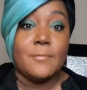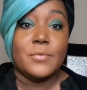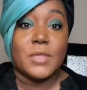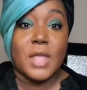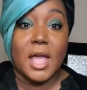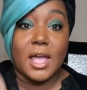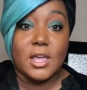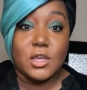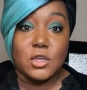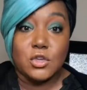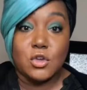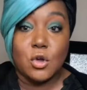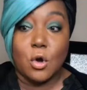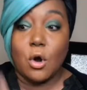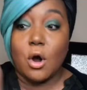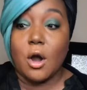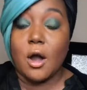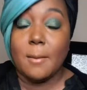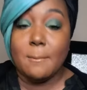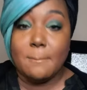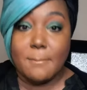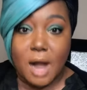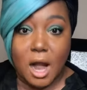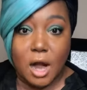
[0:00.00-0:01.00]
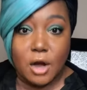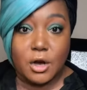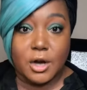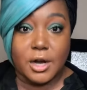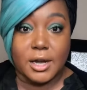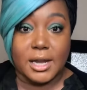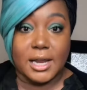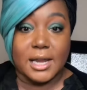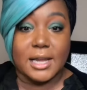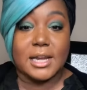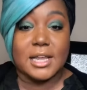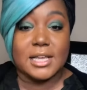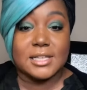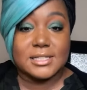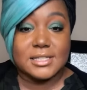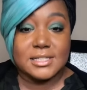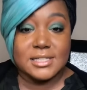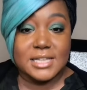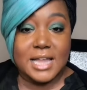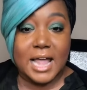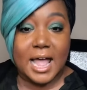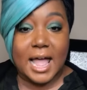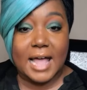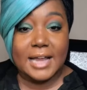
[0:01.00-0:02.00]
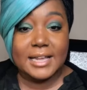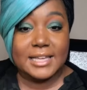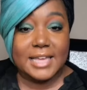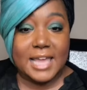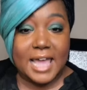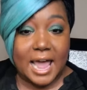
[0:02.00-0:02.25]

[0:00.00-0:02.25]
that your marketing is not